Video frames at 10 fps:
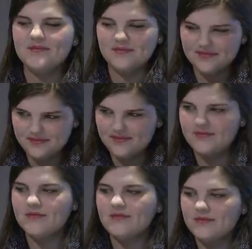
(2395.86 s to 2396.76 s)

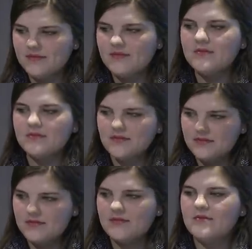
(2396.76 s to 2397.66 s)

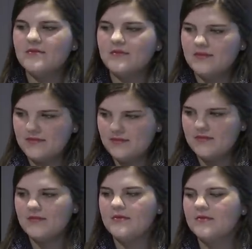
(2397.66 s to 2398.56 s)

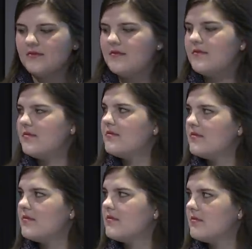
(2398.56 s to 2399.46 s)

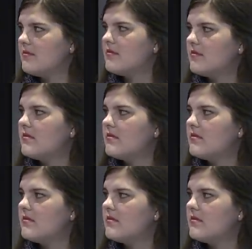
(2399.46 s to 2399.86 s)
The person shown says nothing.